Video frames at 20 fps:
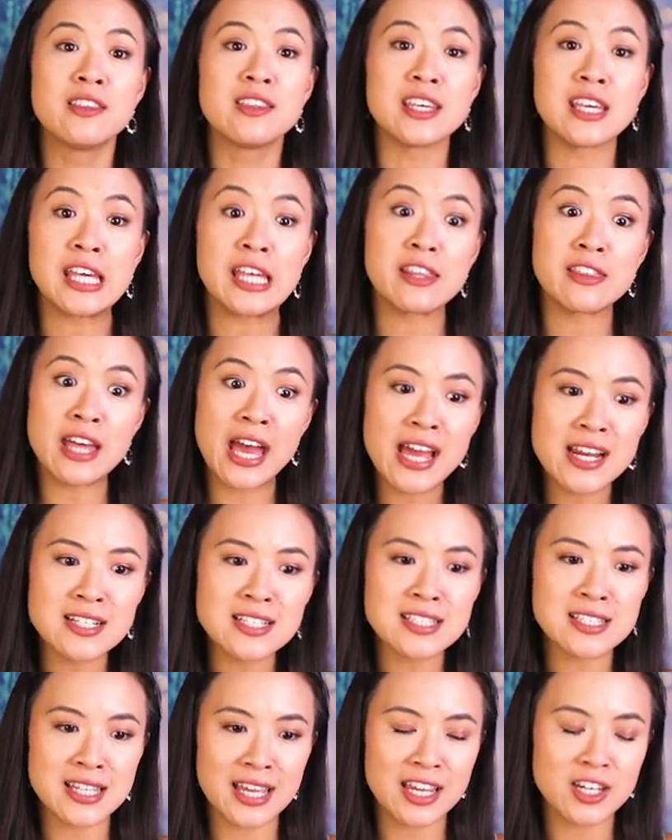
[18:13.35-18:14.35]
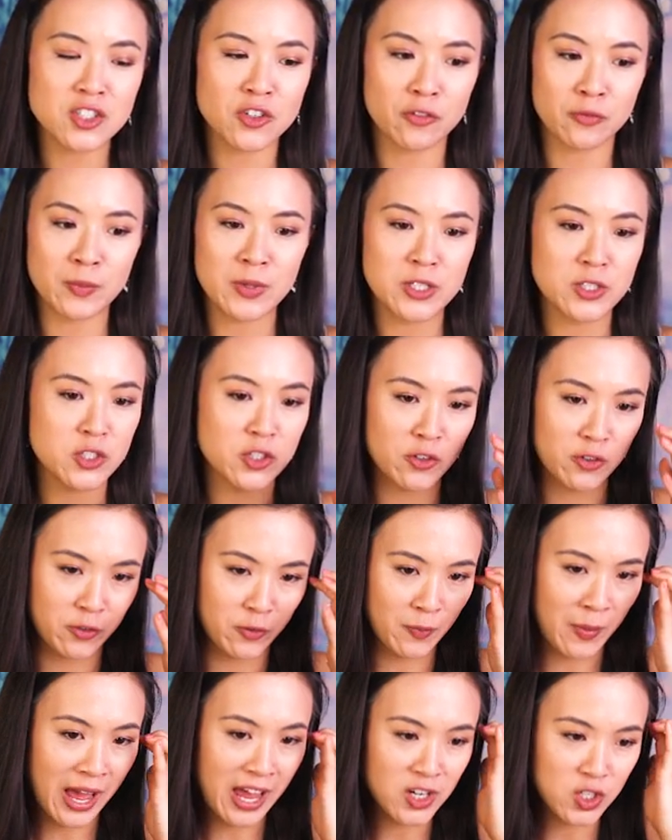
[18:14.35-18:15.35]
the then Sage of
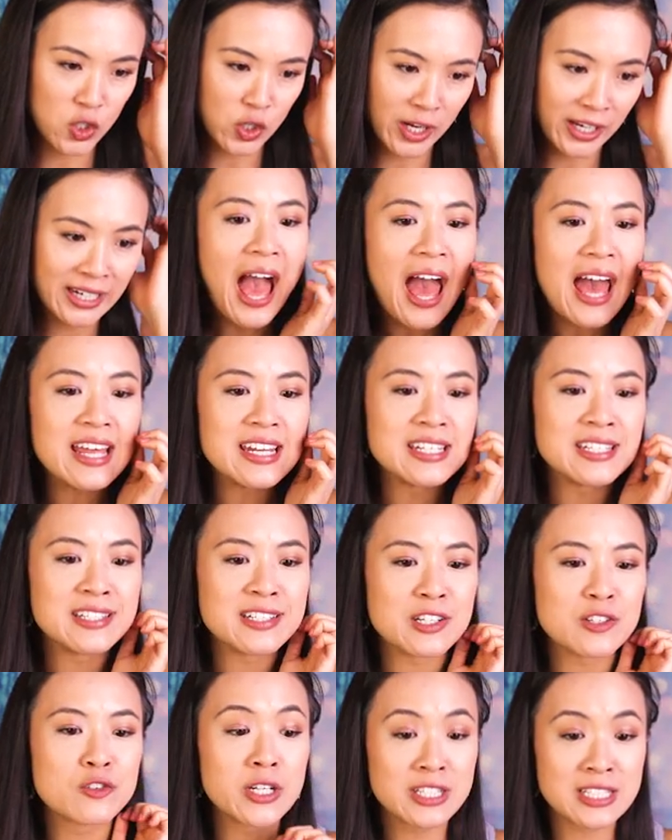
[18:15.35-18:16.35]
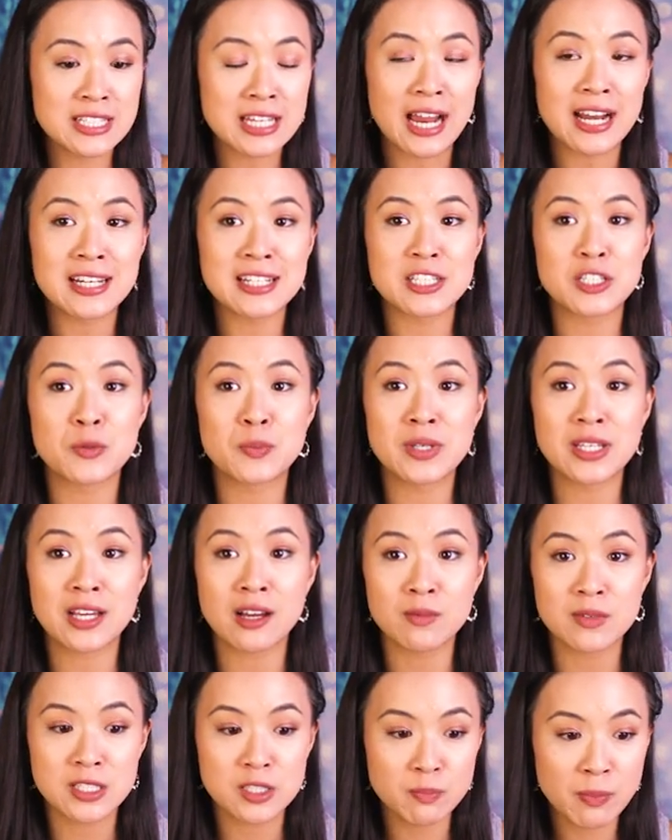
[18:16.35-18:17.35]
Mischief Magic and decided to
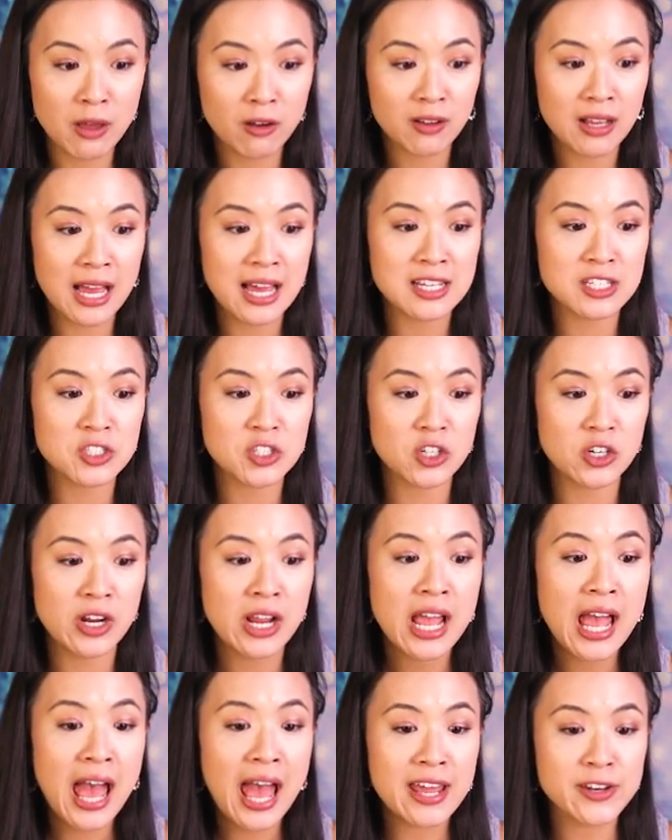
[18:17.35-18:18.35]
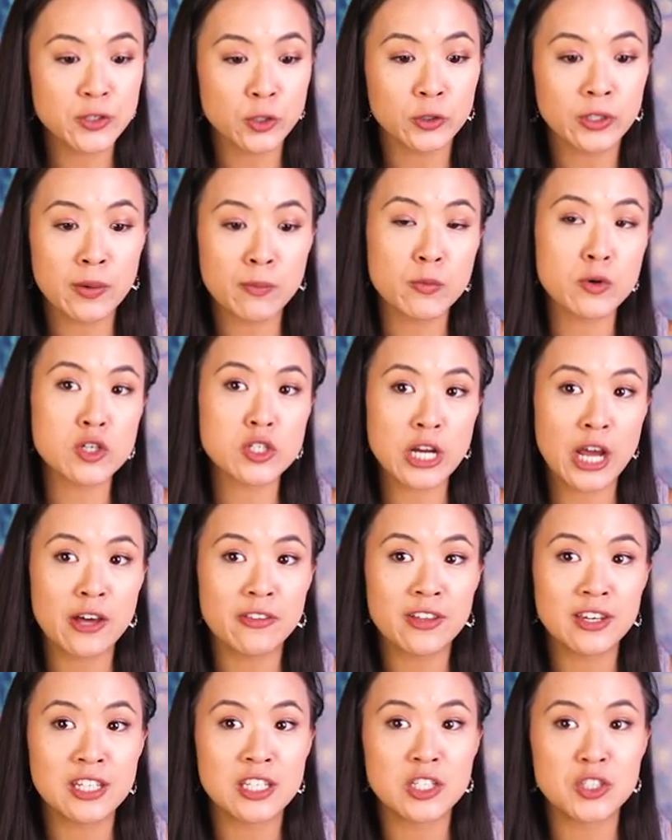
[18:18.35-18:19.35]
become a spellcaster and told Emperor
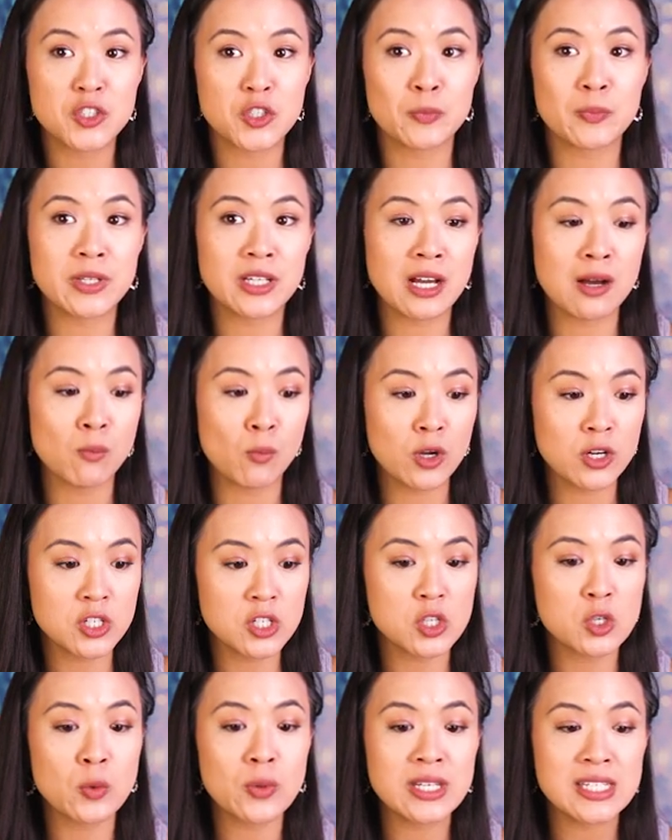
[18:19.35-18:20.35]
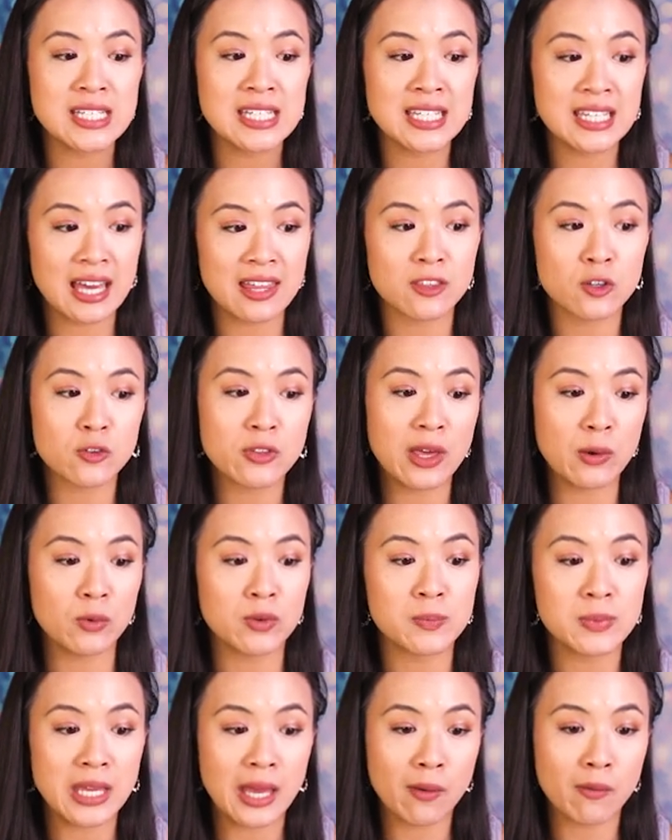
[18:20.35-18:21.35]
Zhao that he should become one too and together they
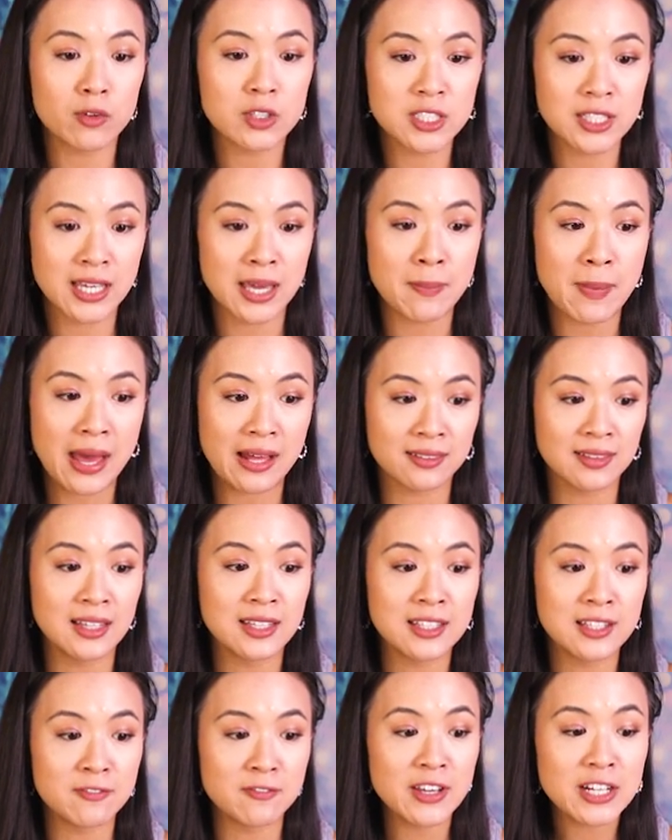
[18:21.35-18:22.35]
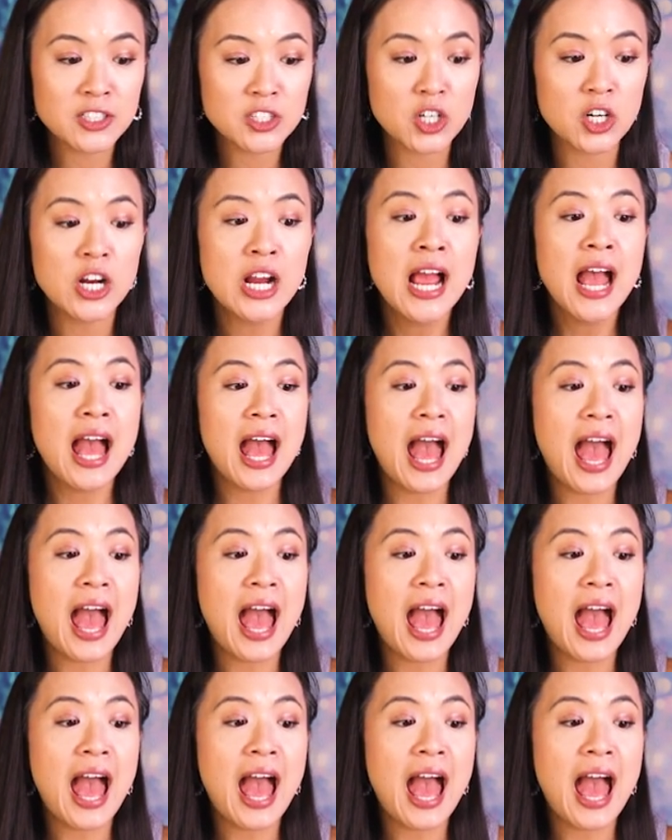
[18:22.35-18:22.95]
would be able to get back Lily and Victor